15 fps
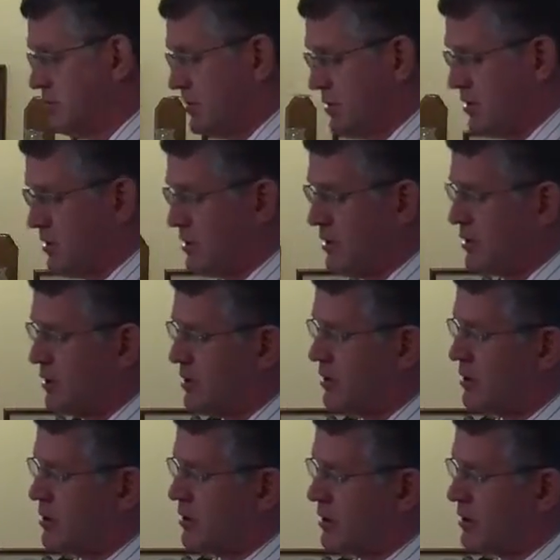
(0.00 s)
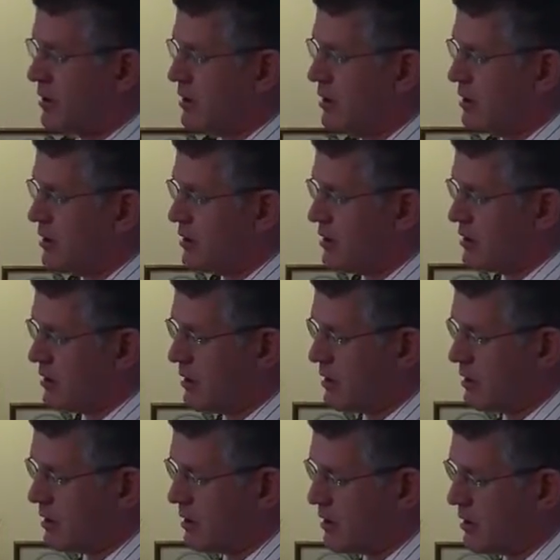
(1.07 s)

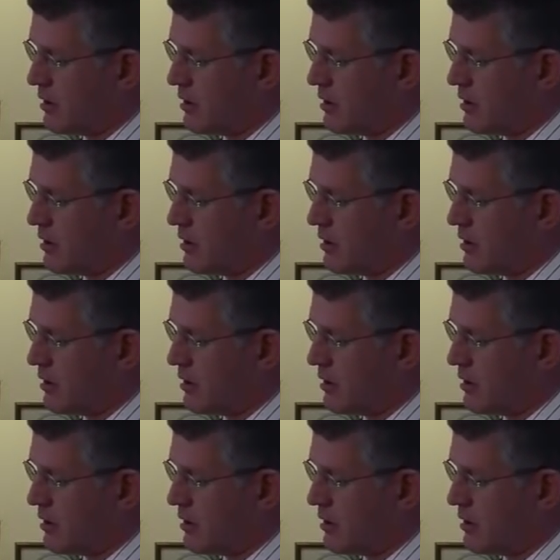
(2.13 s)
[no speech]